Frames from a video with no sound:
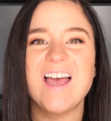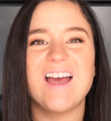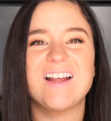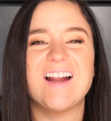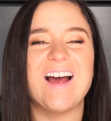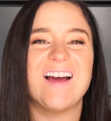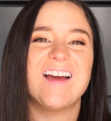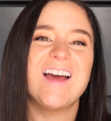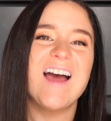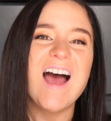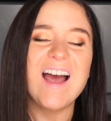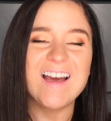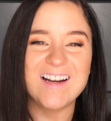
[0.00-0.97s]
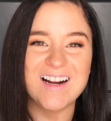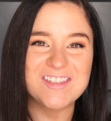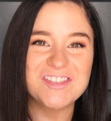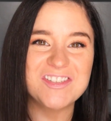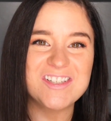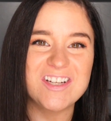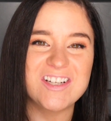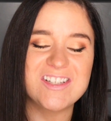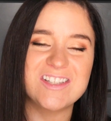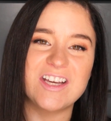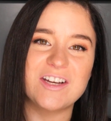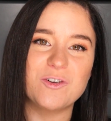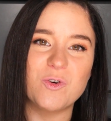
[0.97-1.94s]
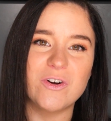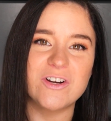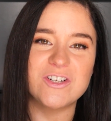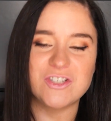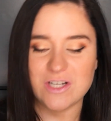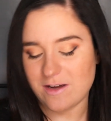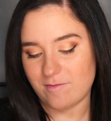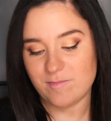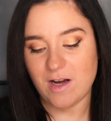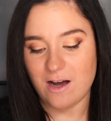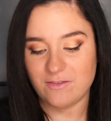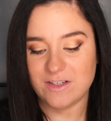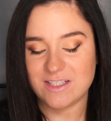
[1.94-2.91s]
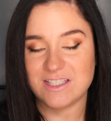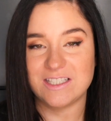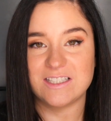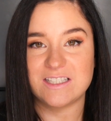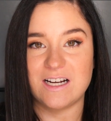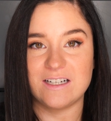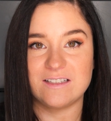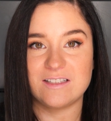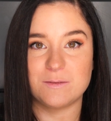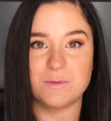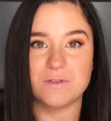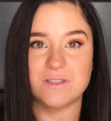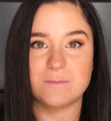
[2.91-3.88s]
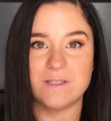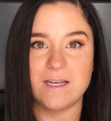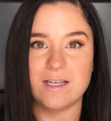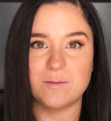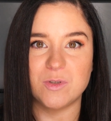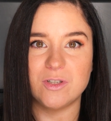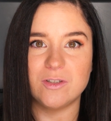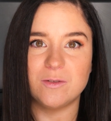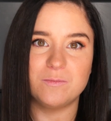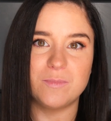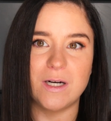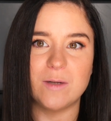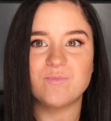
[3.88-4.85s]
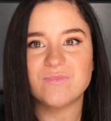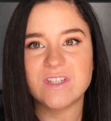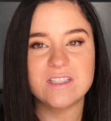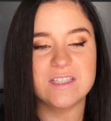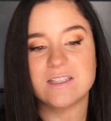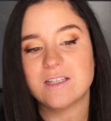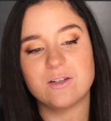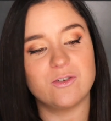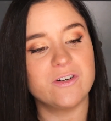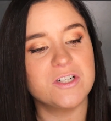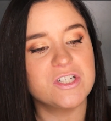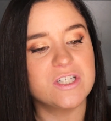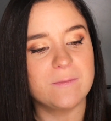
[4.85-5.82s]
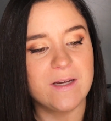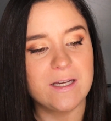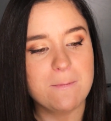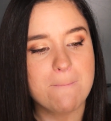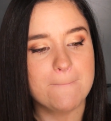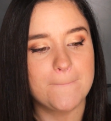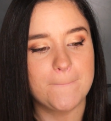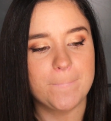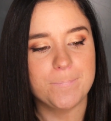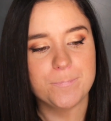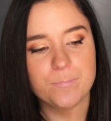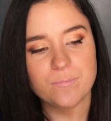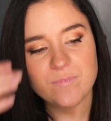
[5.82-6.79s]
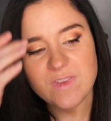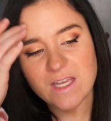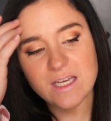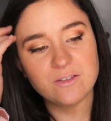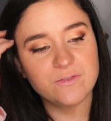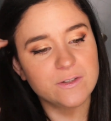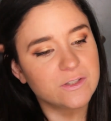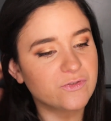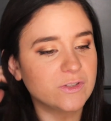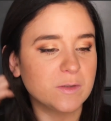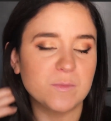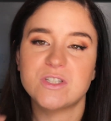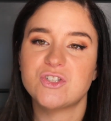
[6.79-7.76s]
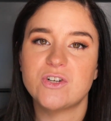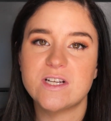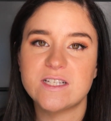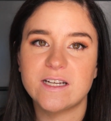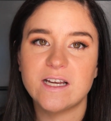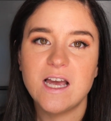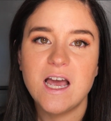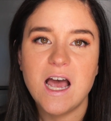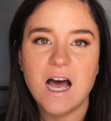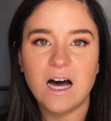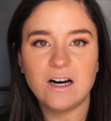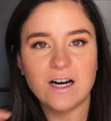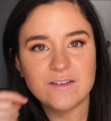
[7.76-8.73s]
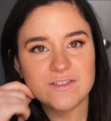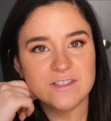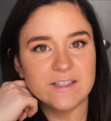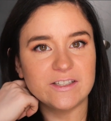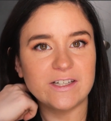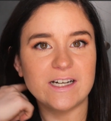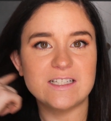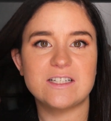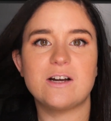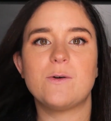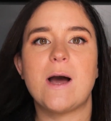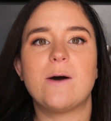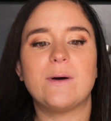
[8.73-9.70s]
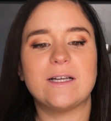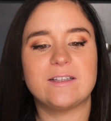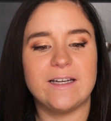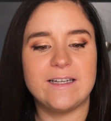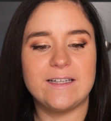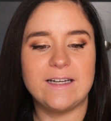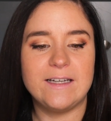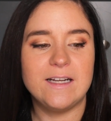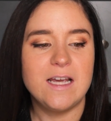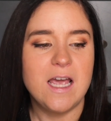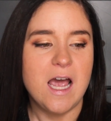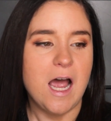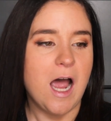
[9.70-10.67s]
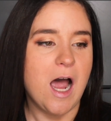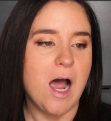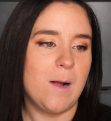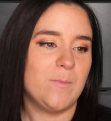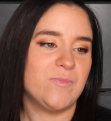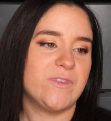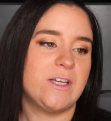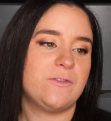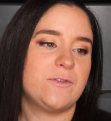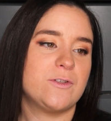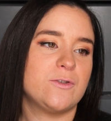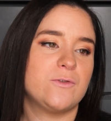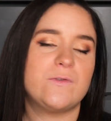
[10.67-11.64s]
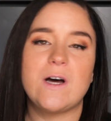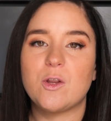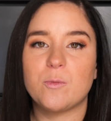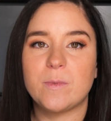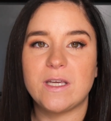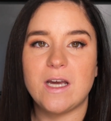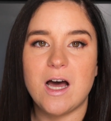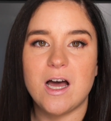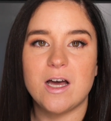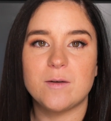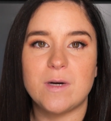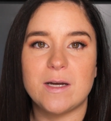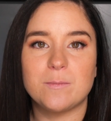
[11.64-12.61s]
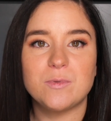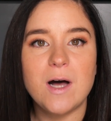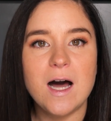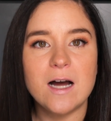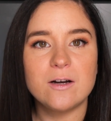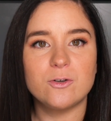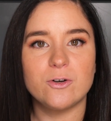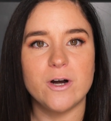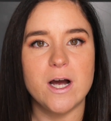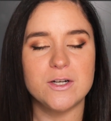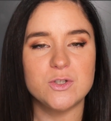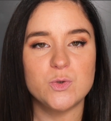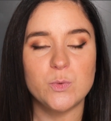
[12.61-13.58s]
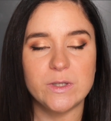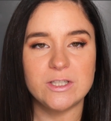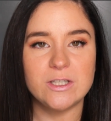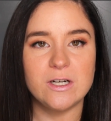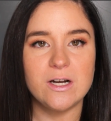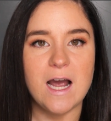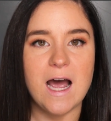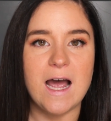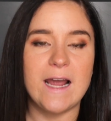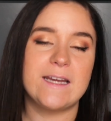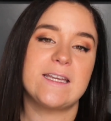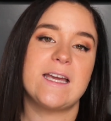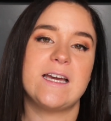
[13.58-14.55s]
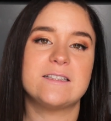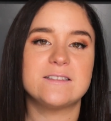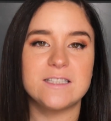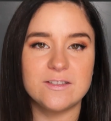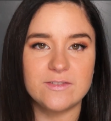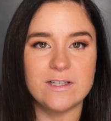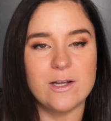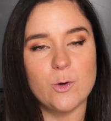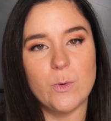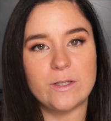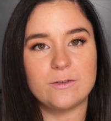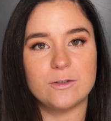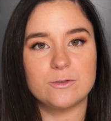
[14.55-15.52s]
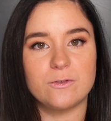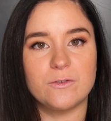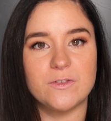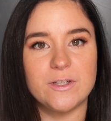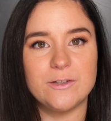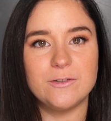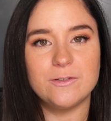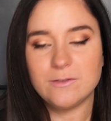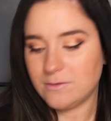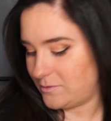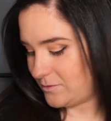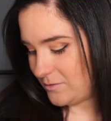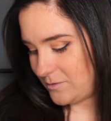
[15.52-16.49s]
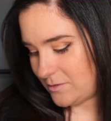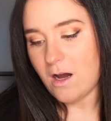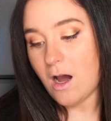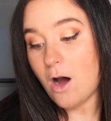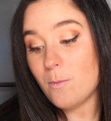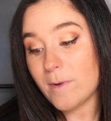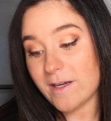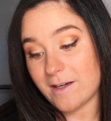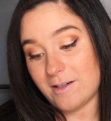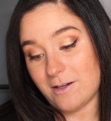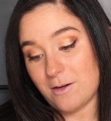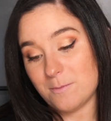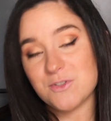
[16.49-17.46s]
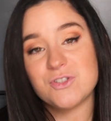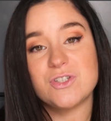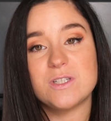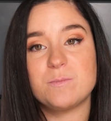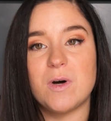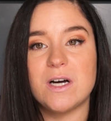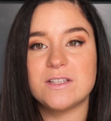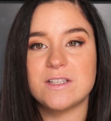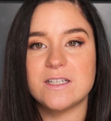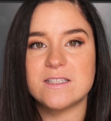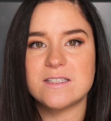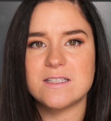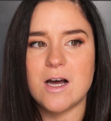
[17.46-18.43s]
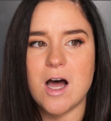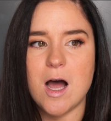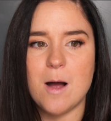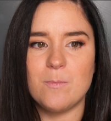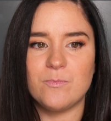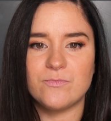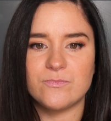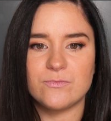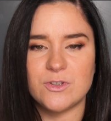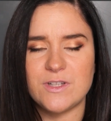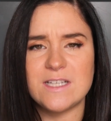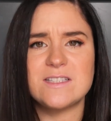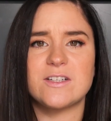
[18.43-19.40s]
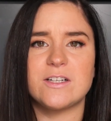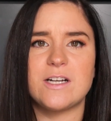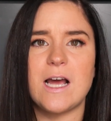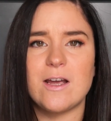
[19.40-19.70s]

And it actually tastes like orange. Obviously it's not supposed to be edible, but it tastes like orange to me. And it feels really moisturizing. I'll have to let you guys know how I like it. If you follow me on my blog or on Twitter, I can leave like a quick little review. Oh my god, I almost just bought this. Well, that's good.